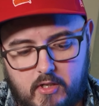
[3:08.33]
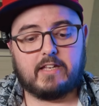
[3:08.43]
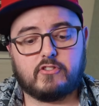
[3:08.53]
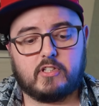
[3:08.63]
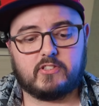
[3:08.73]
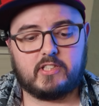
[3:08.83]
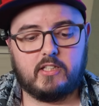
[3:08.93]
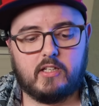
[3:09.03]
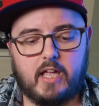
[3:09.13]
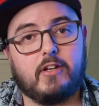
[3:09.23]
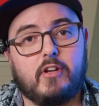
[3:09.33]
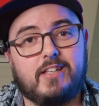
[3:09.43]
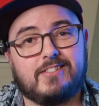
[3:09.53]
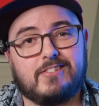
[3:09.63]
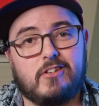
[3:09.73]
As you can see, there
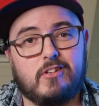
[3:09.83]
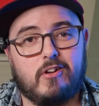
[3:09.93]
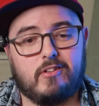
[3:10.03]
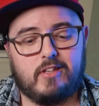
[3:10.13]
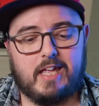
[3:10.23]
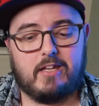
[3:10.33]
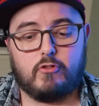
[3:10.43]
is a